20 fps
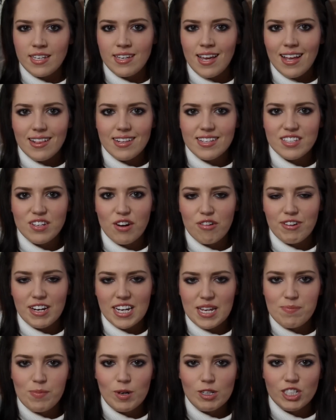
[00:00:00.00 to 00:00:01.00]
And yeah, there's not
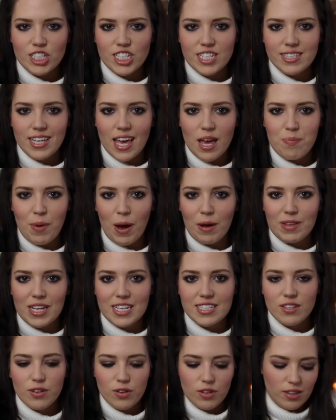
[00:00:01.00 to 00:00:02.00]
really much to say about
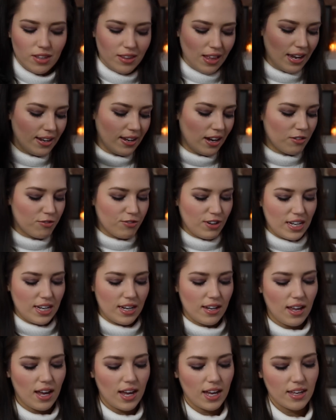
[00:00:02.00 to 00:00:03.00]
this other than I
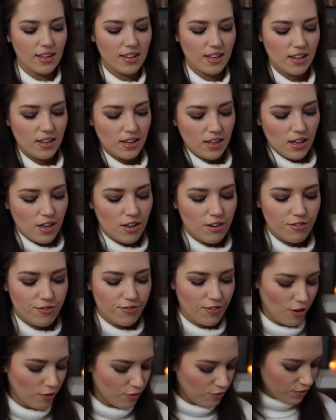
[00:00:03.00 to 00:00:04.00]
really like
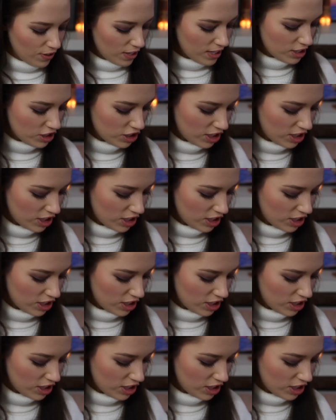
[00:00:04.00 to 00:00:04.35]
faux fur